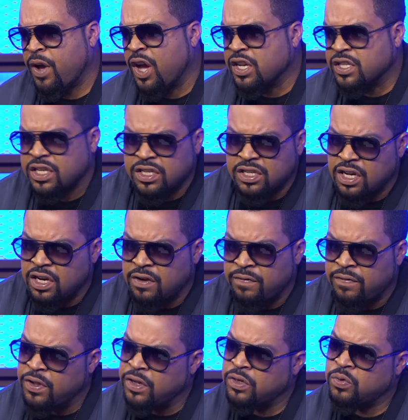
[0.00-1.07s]
us as
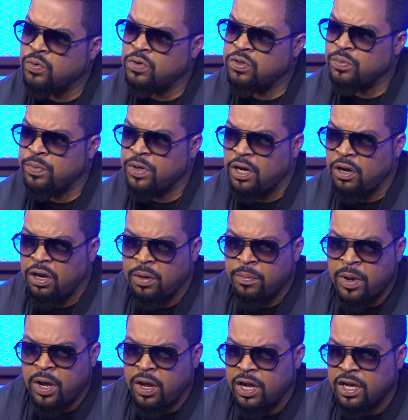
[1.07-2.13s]
individuals, but all
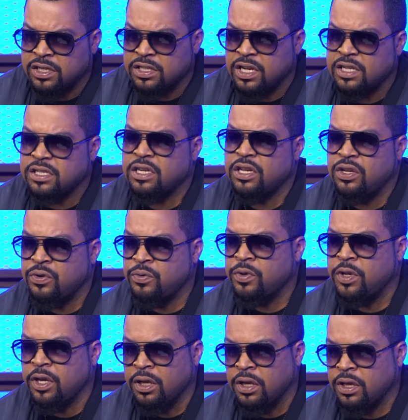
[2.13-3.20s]
about us as a
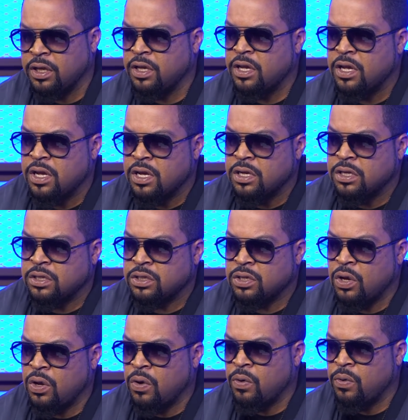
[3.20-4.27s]
unit. Mm-hmm.
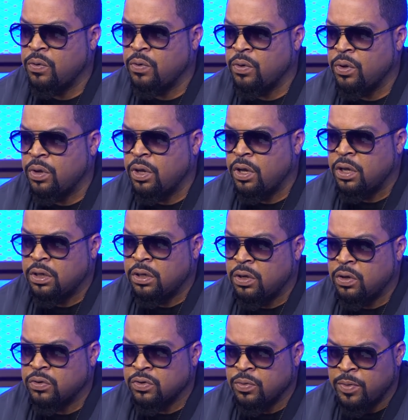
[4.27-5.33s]
So
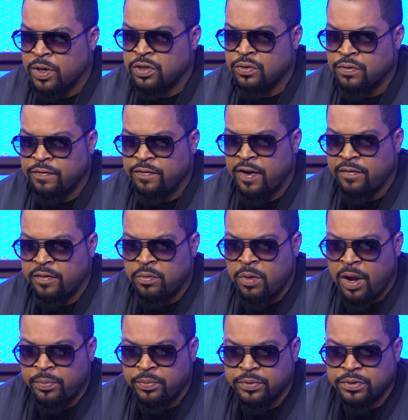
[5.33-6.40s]
those are my two favorite
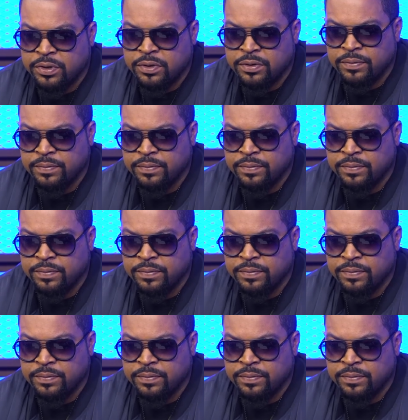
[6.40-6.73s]
rappers.